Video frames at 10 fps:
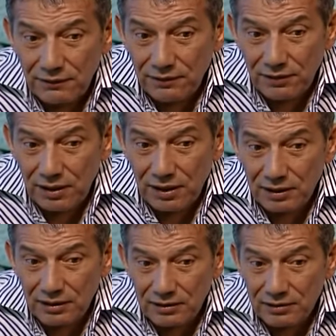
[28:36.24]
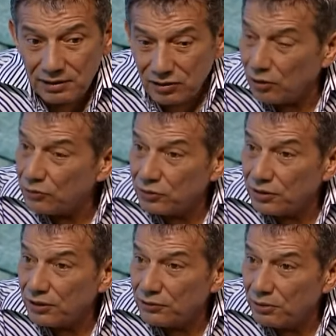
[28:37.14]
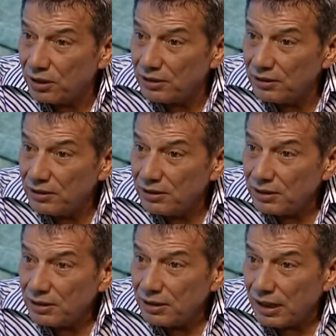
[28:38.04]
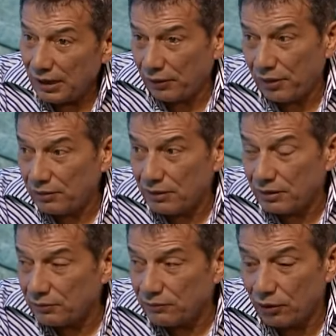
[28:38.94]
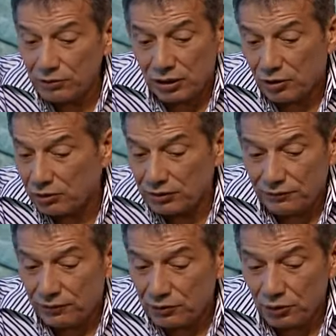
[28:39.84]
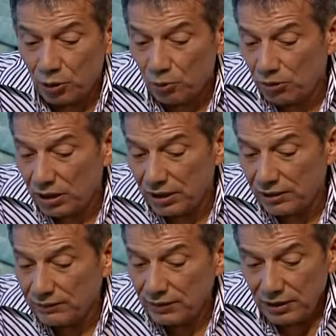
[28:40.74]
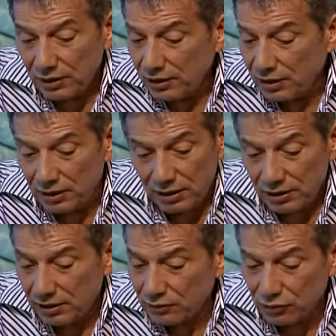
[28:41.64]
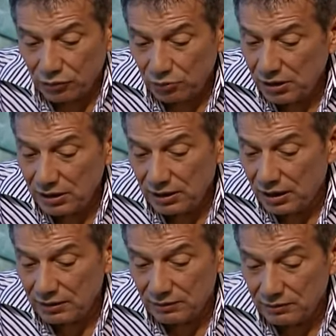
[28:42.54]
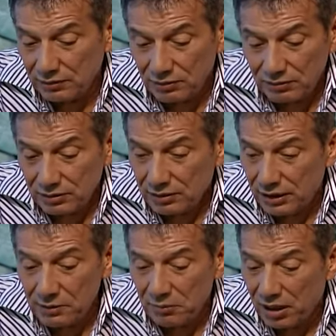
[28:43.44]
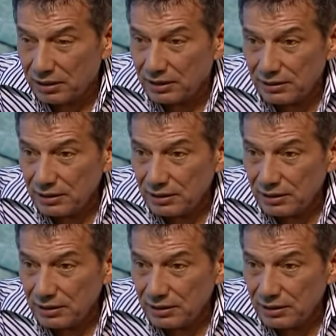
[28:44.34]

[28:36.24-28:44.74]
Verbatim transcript: that this country is ready. Mm. I of all the countries from Norway, uh, Sweden, and Denmark,